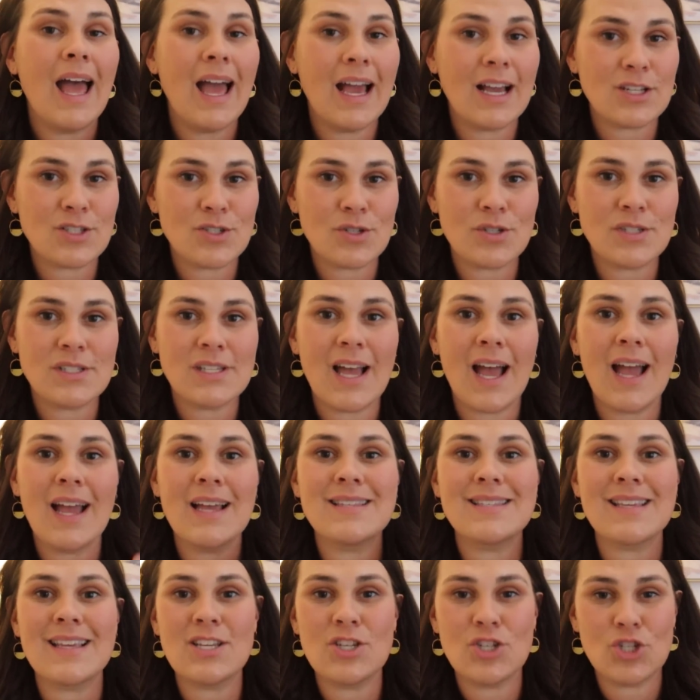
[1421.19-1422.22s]

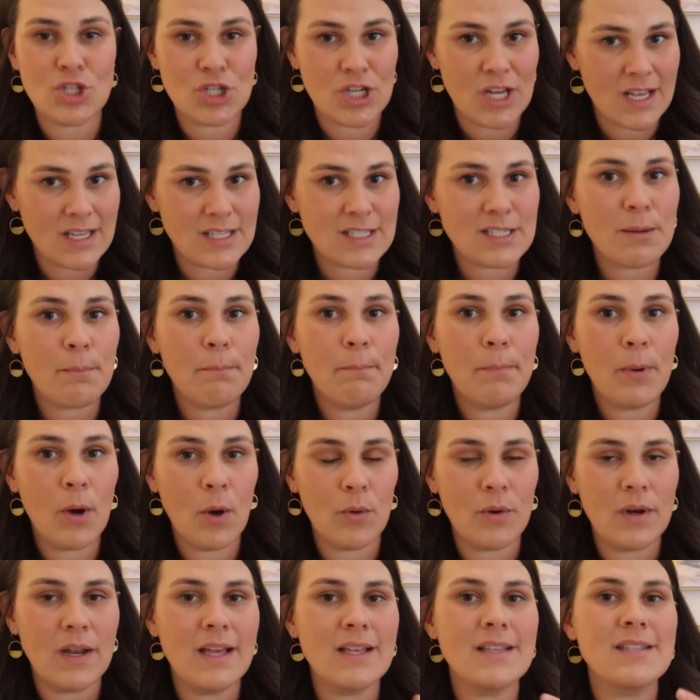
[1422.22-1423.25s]
Exercise is just
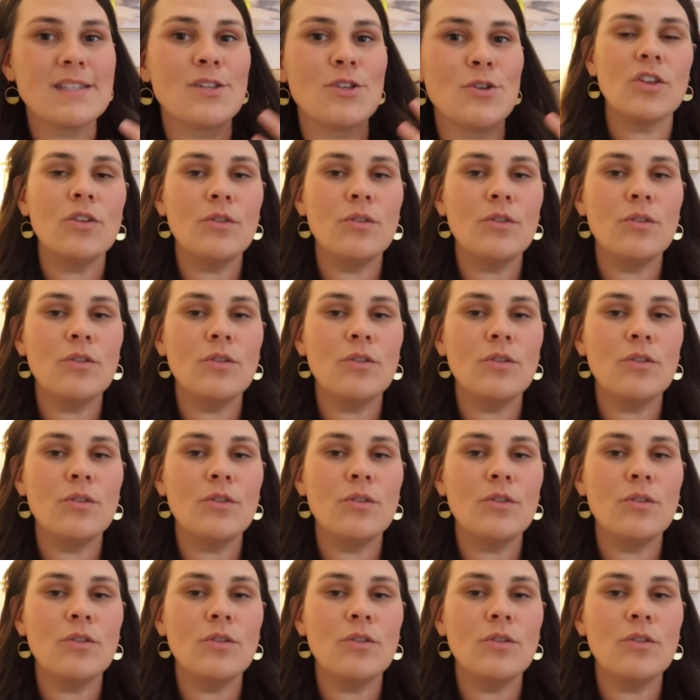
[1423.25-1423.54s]
bonus.